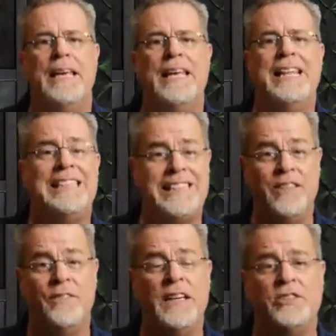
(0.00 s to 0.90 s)
That's
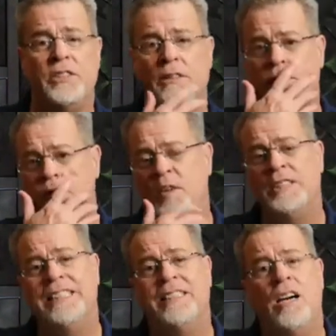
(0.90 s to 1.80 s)
conviction
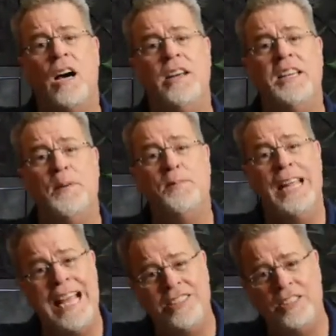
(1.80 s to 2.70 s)
versus
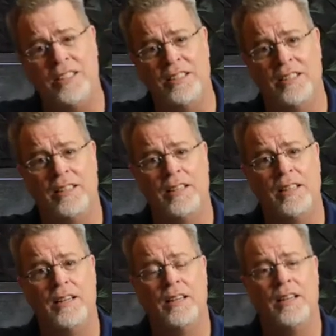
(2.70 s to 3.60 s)
condemnation.
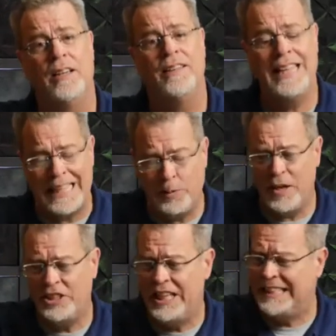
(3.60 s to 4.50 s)
That's
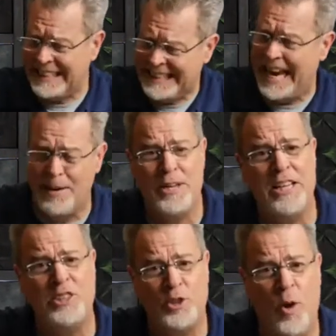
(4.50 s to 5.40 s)
what Jesus came to
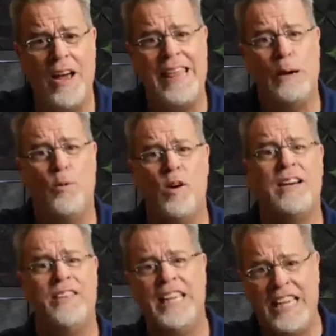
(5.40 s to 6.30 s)
destroy, that
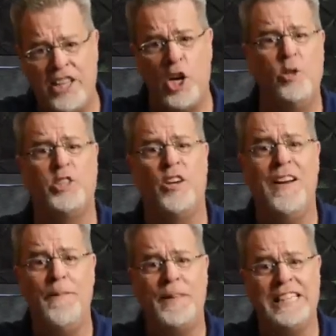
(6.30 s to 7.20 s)
work of the accuser,
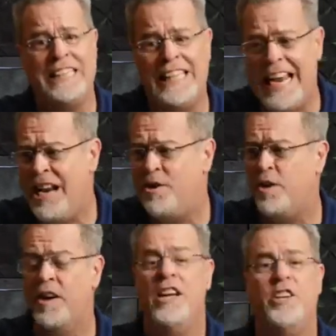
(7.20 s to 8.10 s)
the
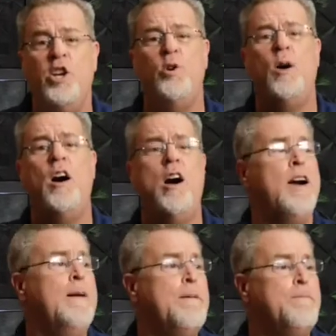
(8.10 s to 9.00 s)
slanderer. You
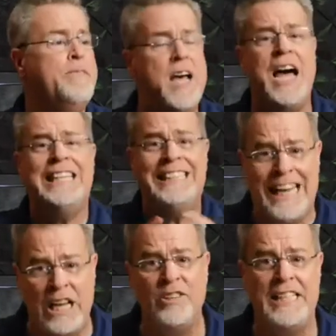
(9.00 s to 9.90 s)
are not
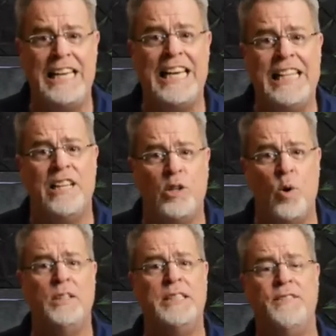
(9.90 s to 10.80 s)
guilty in the
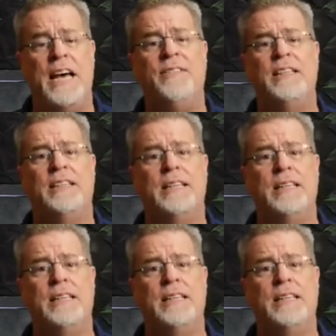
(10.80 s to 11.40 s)
courts of heaven